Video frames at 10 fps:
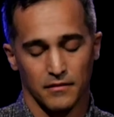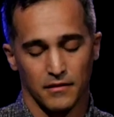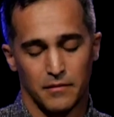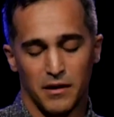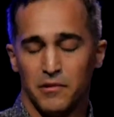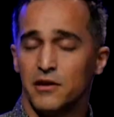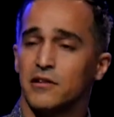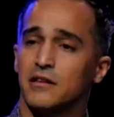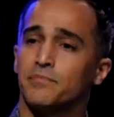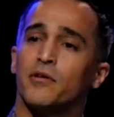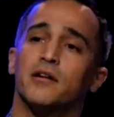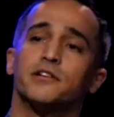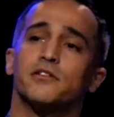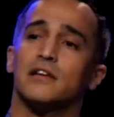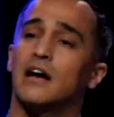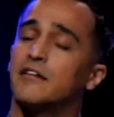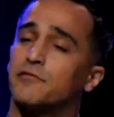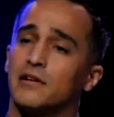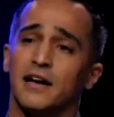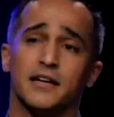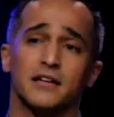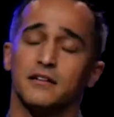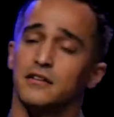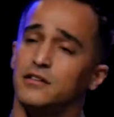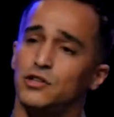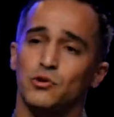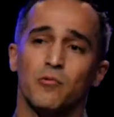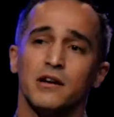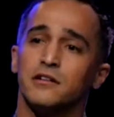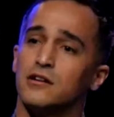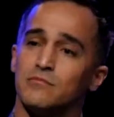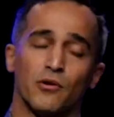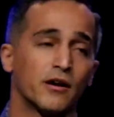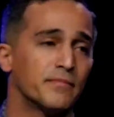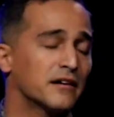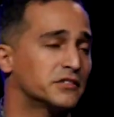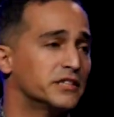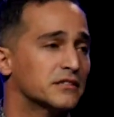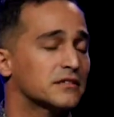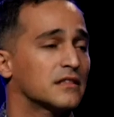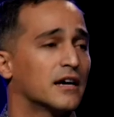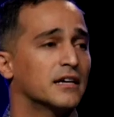And maybe you're at the part in your life where you want to know more about Jesus.